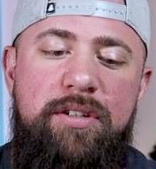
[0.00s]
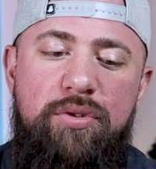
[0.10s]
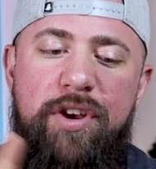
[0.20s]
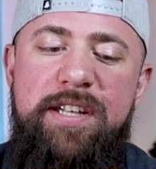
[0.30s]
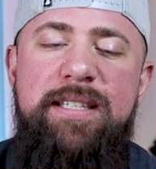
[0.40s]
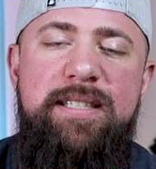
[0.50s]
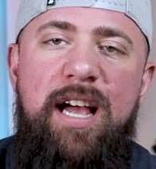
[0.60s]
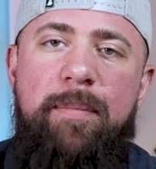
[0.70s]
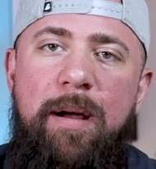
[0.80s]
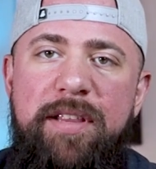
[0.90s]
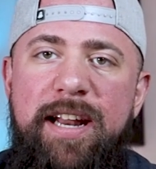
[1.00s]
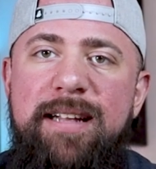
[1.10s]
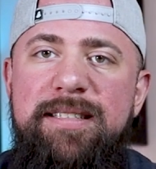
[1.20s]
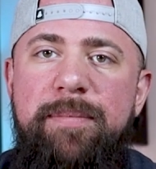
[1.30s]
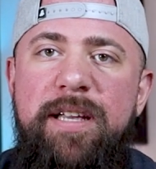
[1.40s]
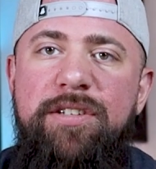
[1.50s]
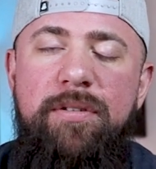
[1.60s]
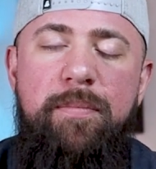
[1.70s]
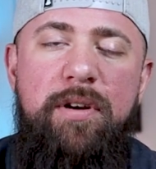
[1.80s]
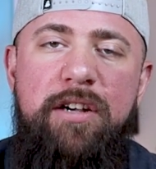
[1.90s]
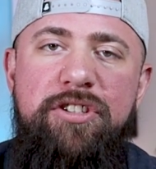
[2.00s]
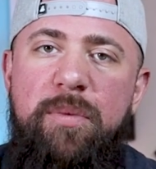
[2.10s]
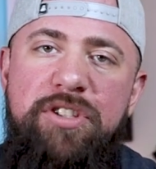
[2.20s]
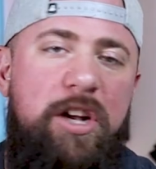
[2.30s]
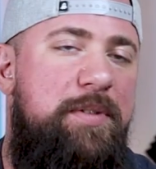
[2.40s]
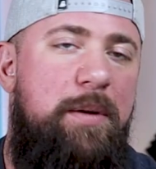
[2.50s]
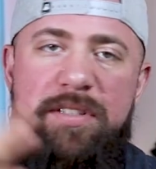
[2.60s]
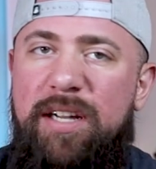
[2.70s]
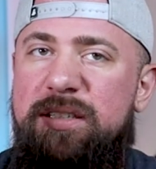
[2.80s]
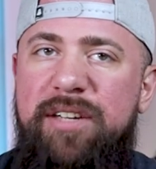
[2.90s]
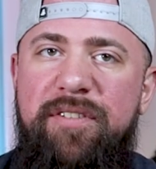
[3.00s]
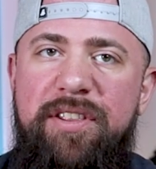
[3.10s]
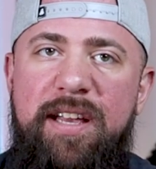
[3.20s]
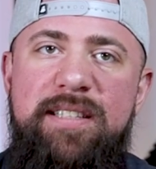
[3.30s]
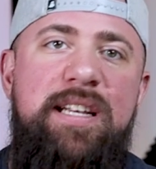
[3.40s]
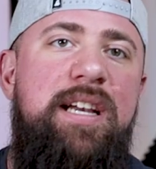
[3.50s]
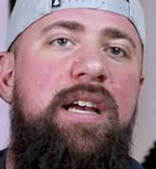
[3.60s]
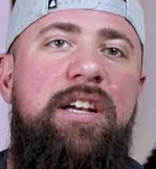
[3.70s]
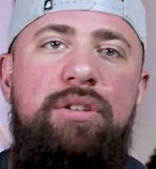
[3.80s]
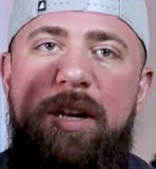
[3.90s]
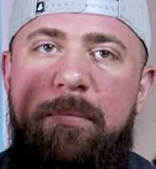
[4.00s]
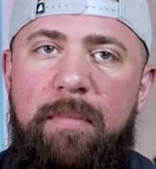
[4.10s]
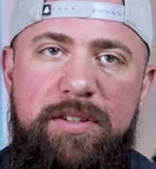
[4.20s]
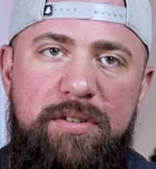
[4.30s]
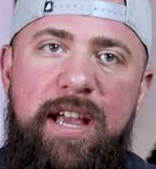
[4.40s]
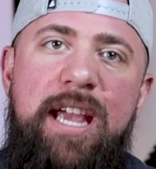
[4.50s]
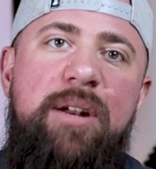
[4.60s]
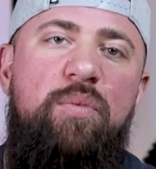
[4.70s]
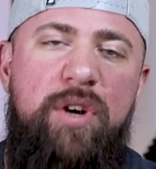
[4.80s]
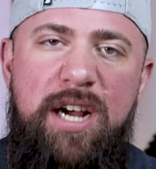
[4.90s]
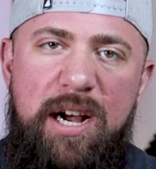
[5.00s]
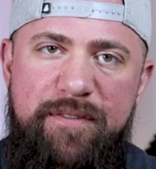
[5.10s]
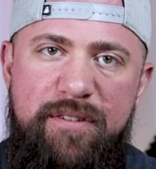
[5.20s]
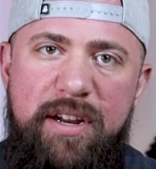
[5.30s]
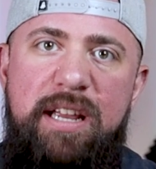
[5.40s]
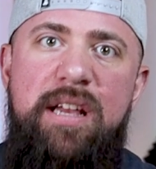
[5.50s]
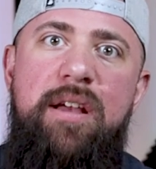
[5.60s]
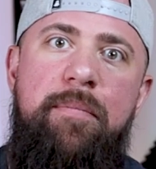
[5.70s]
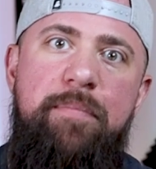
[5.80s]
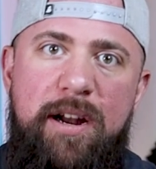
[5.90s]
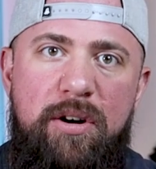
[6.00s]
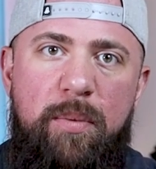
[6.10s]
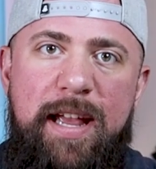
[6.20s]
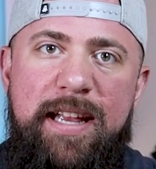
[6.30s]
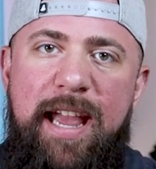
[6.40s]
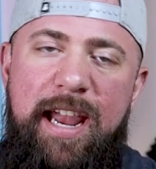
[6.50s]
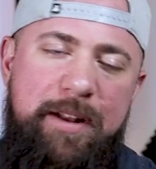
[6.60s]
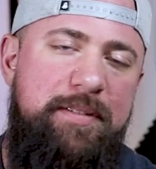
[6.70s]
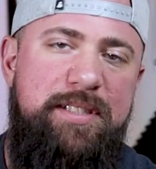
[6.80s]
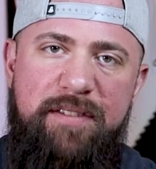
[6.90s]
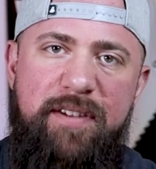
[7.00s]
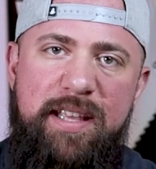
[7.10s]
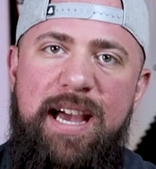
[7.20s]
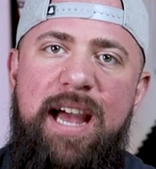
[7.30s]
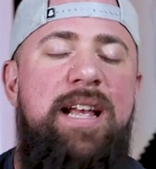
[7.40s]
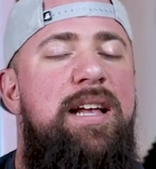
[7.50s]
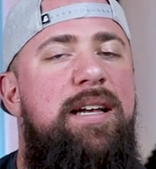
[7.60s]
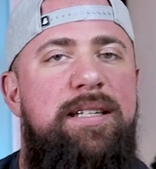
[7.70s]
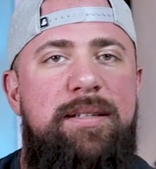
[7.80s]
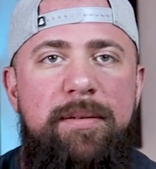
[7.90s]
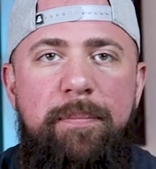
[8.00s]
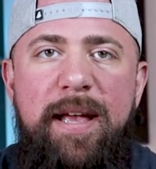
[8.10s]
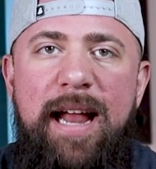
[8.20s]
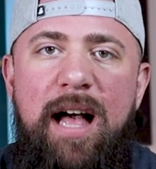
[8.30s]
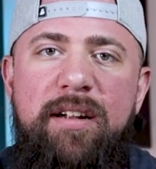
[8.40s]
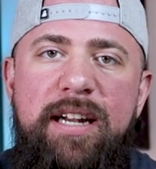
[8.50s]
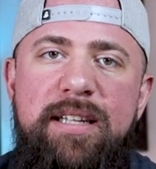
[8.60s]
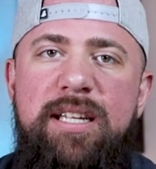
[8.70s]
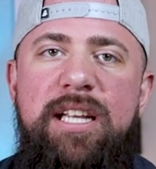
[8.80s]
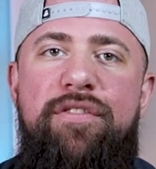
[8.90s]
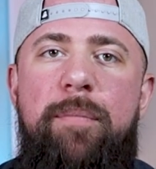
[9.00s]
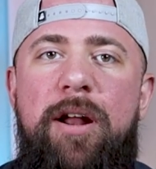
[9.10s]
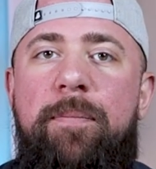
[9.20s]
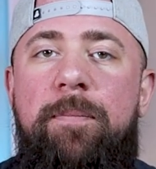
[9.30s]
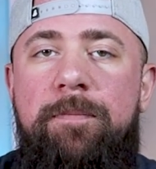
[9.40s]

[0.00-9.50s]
Creatine is going to help out with that A T P production, which helps out with tons of different things, including muscle gain, recovery, better weight gain, stuff like that. Beta-alanine is going to give you better